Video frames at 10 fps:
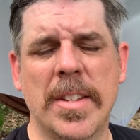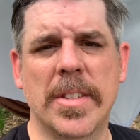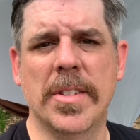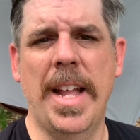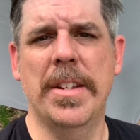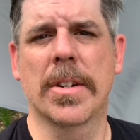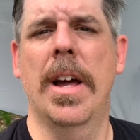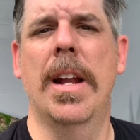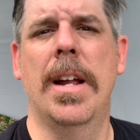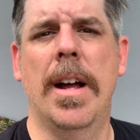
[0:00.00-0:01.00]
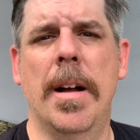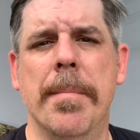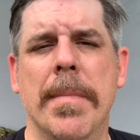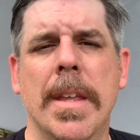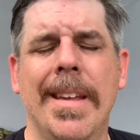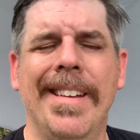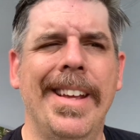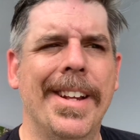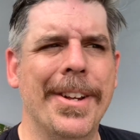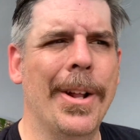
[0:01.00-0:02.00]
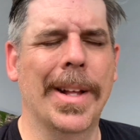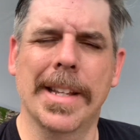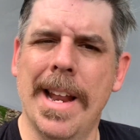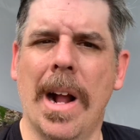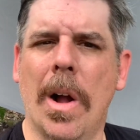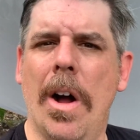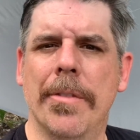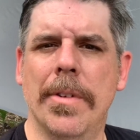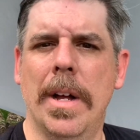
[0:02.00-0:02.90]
The stakes are kind of you know, like the knockoff